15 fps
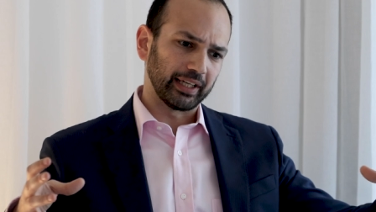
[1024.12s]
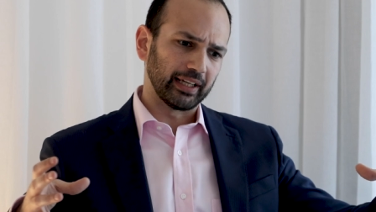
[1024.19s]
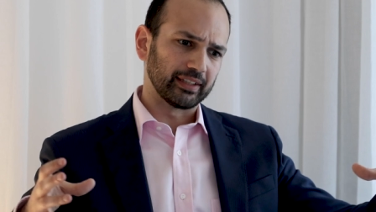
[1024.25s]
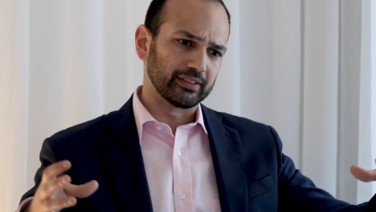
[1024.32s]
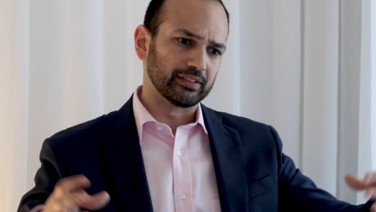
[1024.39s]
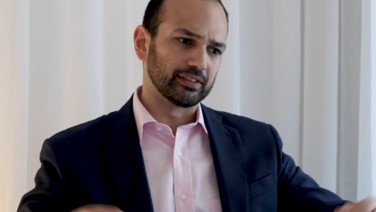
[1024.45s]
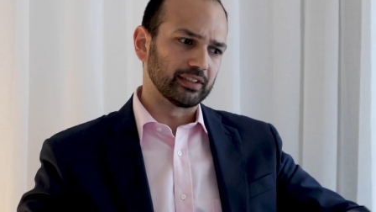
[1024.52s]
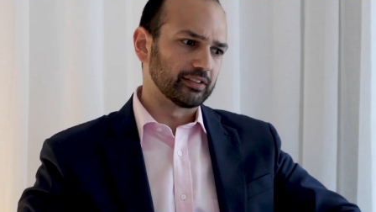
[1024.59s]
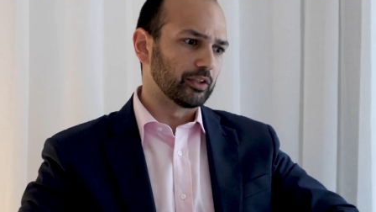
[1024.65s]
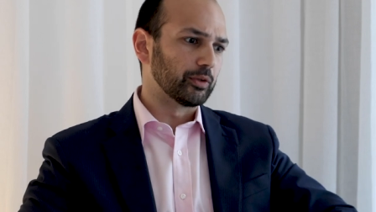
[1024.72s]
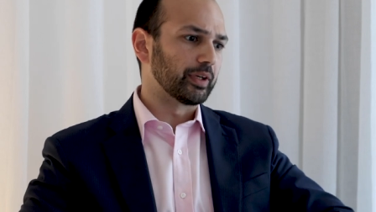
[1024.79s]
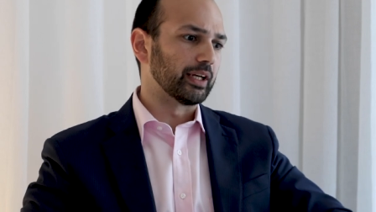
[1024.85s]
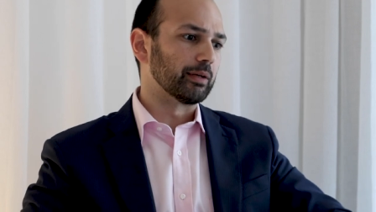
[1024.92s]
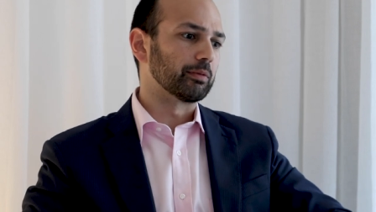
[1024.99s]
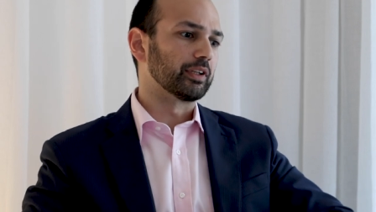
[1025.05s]
mechanics and says,
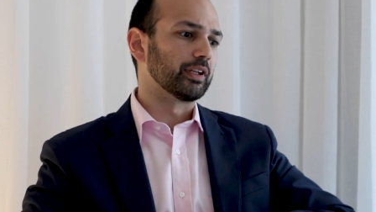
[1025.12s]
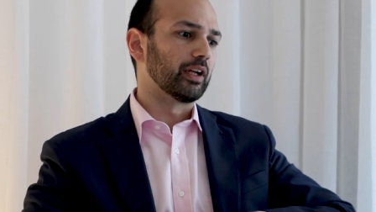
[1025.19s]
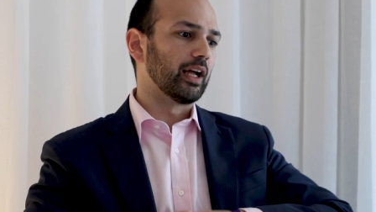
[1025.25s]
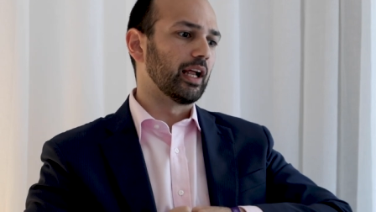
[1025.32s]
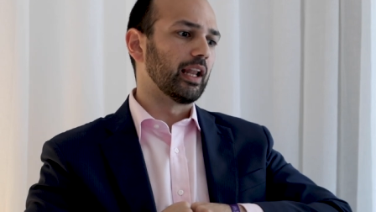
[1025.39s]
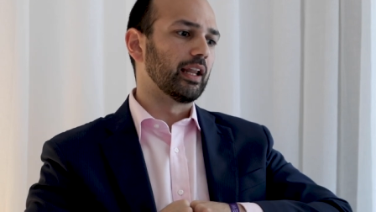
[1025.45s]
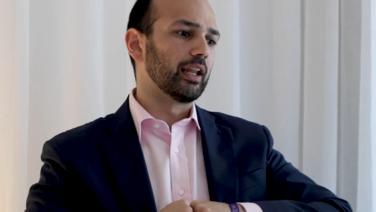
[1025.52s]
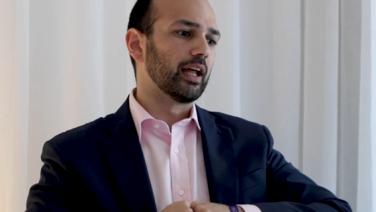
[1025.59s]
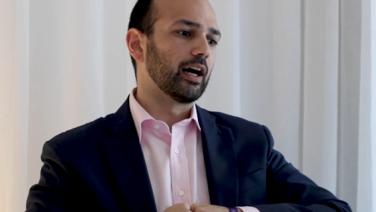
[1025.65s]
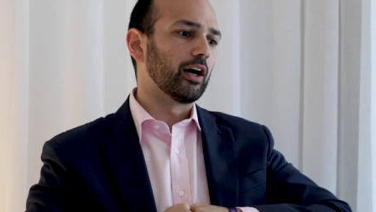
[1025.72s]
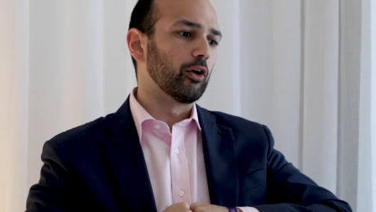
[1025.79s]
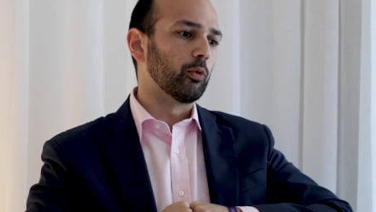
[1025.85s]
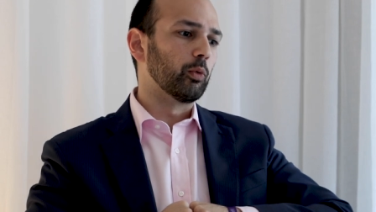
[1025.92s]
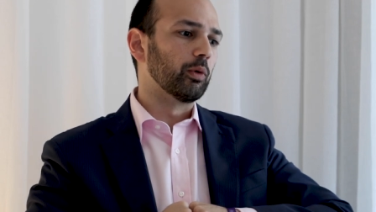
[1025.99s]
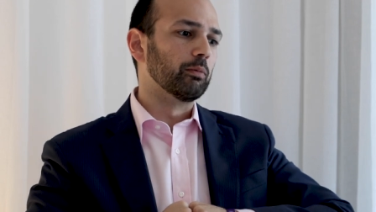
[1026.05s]
okay, I'm going to
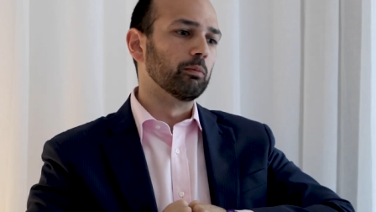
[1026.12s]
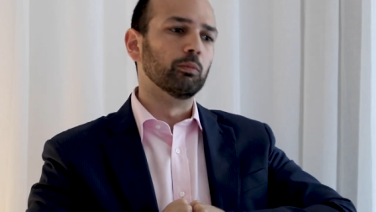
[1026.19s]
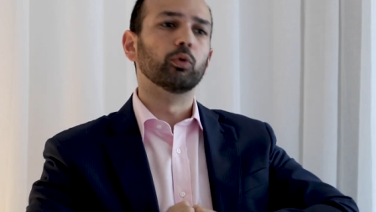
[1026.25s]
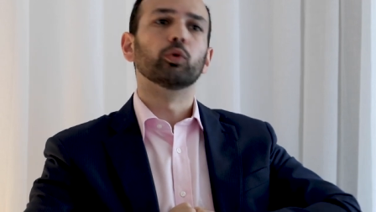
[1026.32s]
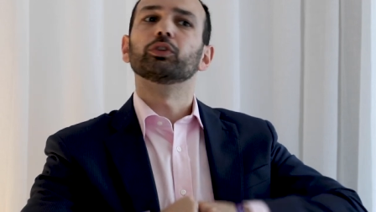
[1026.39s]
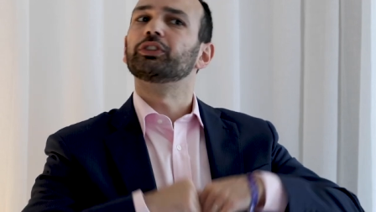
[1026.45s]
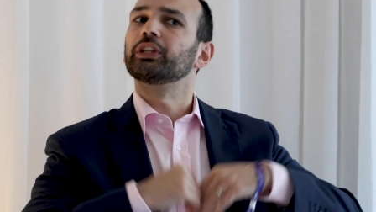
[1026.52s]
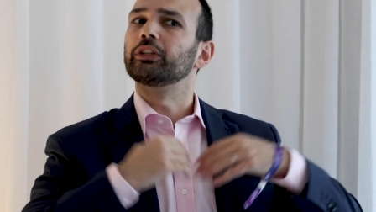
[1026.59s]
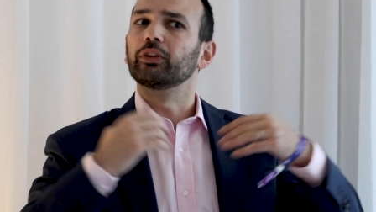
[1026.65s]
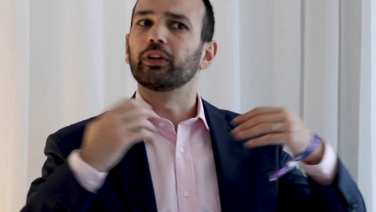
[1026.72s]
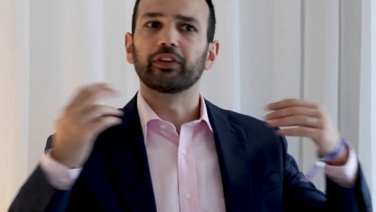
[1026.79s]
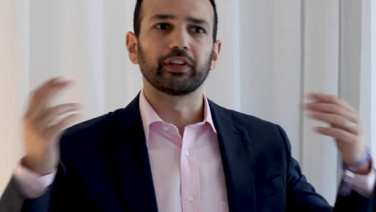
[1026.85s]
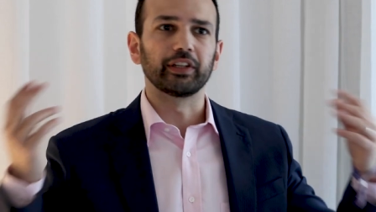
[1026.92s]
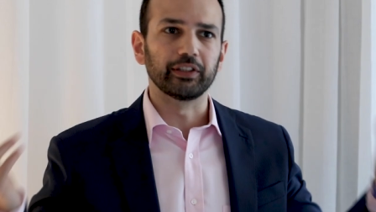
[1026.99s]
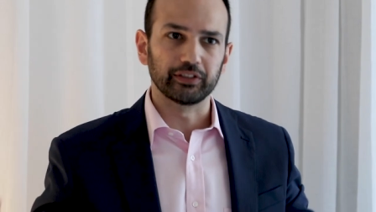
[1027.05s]
allow more
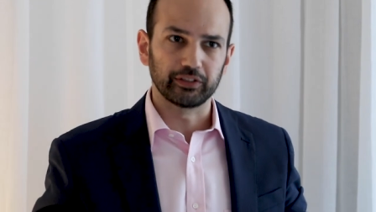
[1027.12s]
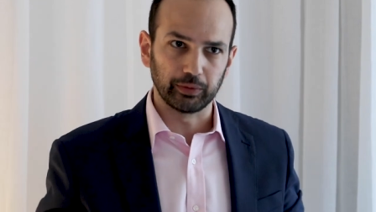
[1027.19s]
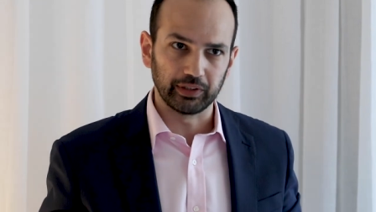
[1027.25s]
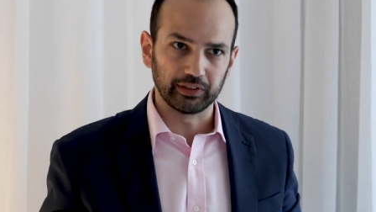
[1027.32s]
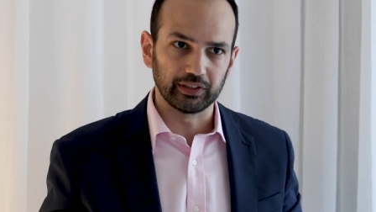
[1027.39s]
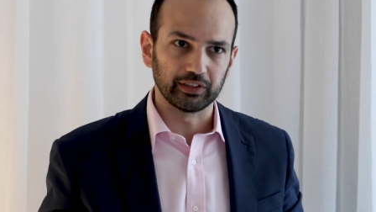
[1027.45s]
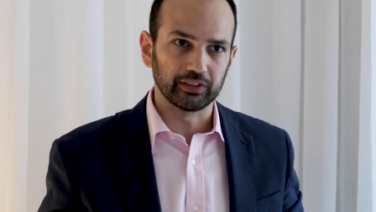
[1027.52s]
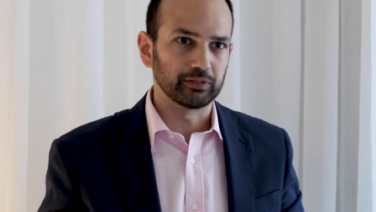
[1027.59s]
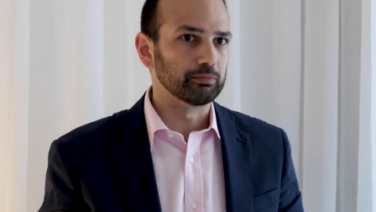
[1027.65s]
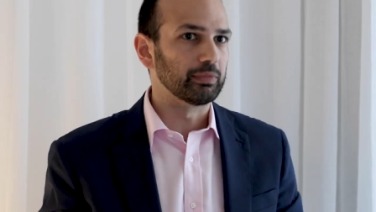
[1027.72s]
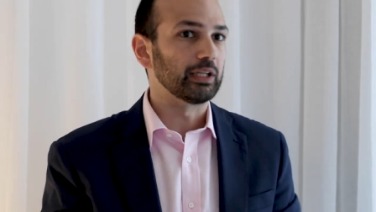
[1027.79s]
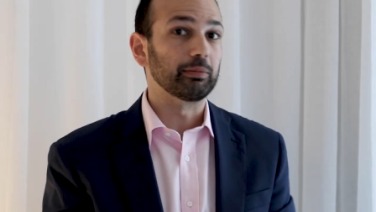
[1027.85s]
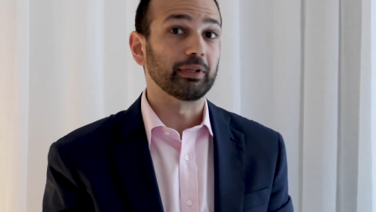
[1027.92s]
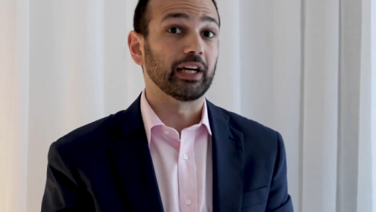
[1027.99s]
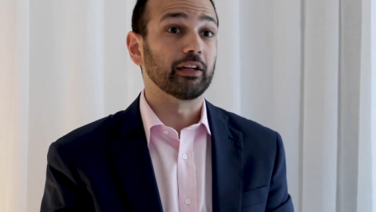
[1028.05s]
general theories to exist,
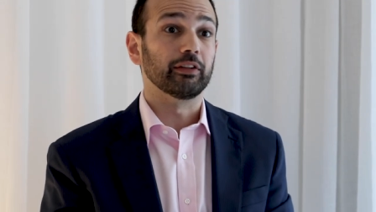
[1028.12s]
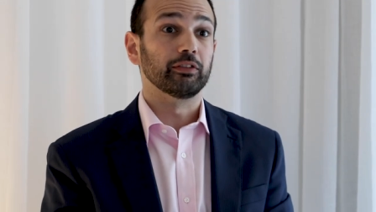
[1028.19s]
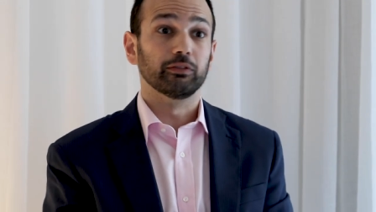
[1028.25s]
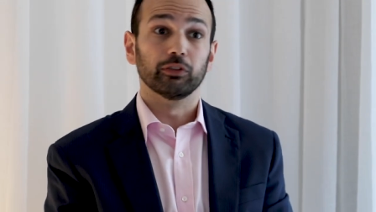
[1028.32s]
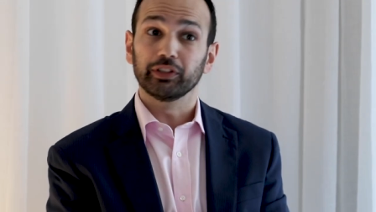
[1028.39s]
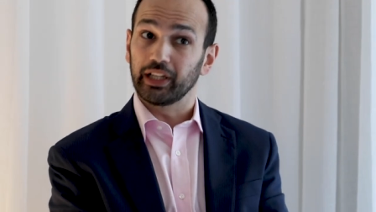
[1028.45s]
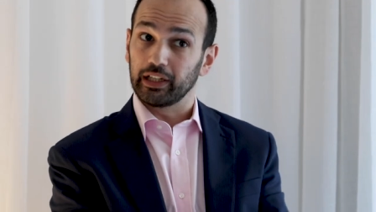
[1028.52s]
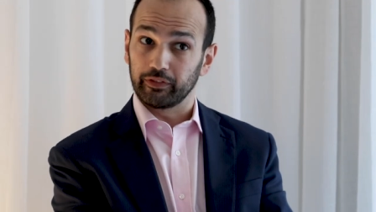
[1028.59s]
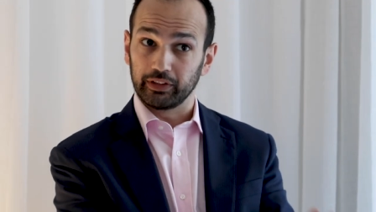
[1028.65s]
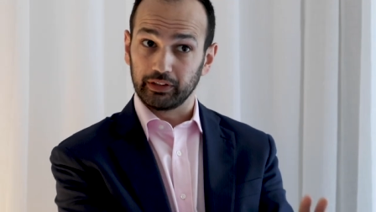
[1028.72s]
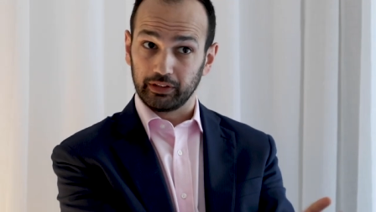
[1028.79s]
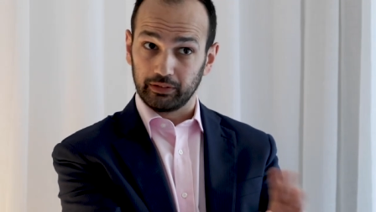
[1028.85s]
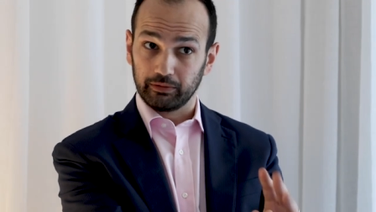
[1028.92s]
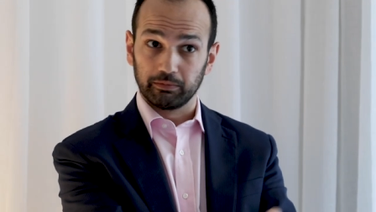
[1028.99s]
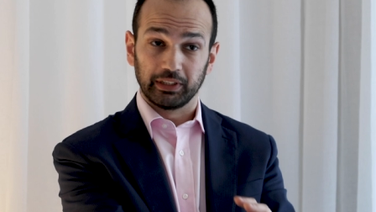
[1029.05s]
maybe ha- not
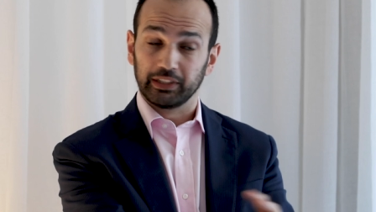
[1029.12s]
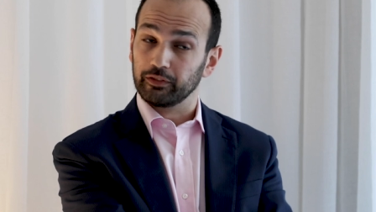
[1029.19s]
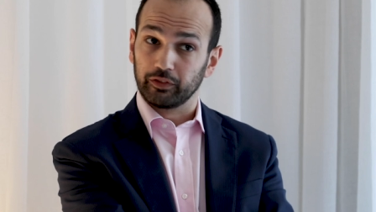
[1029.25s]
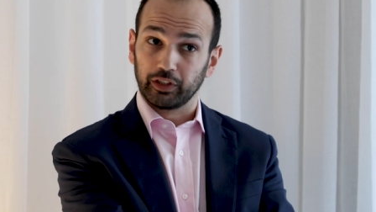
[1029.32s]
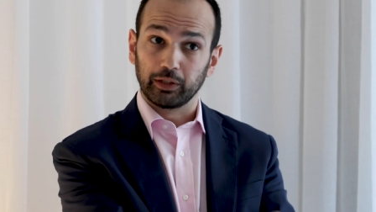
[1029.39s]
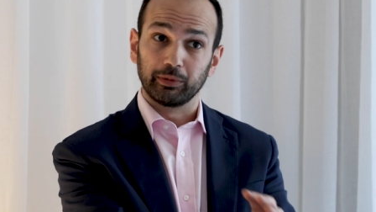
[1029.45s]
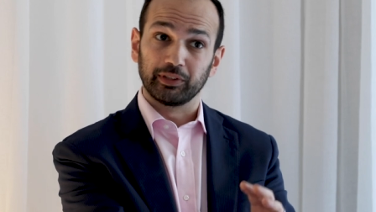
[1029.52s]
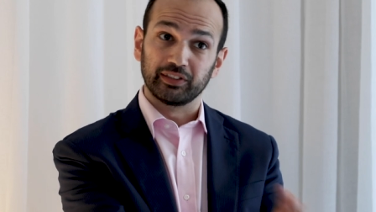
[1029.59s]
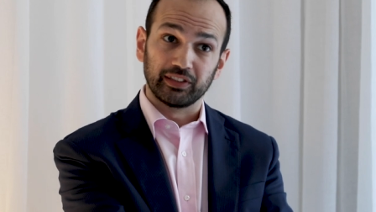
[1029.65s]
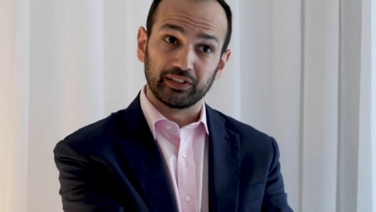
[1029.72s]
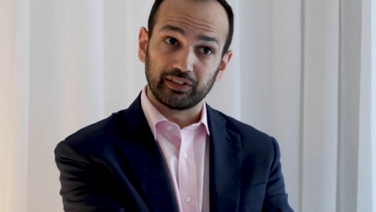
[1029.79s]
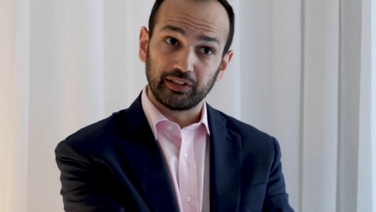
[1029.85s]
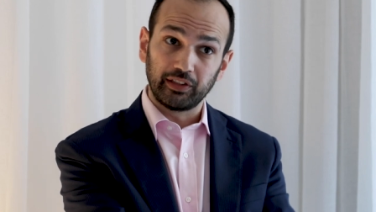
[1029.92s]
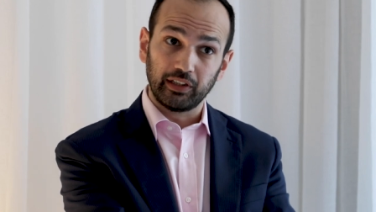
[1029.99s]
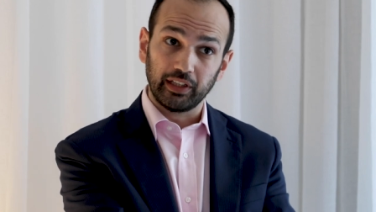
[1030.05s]
having hidden variables
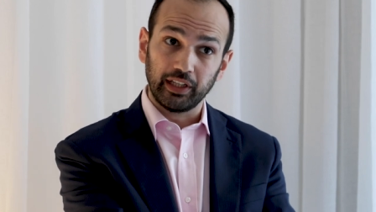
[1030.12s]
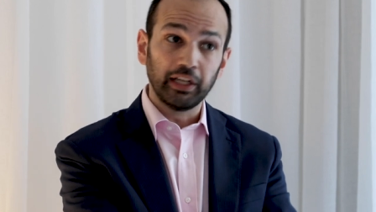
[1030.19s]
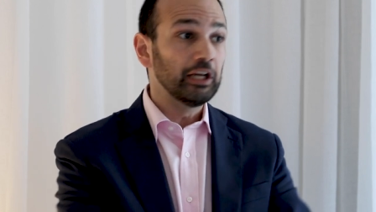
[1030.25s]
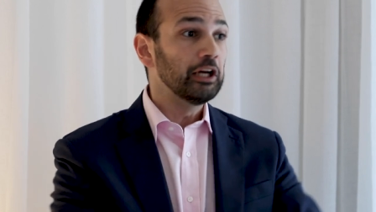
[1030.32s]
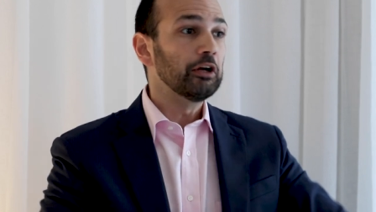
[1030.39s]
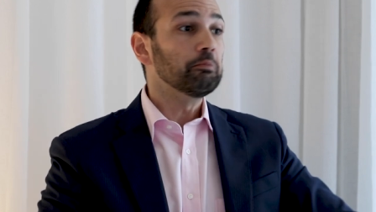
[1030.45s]
necessarily,